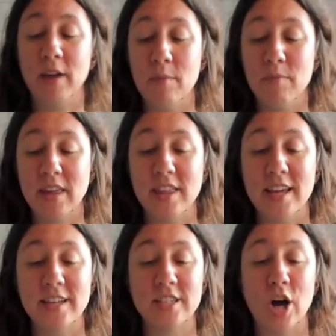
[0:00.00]
keeping
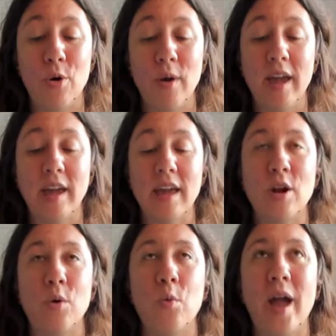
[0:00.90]
things going in
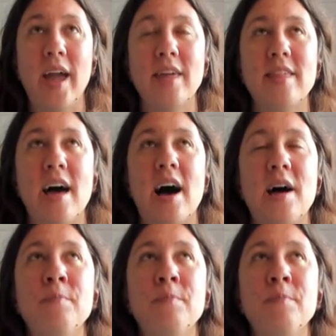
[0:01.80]
a way that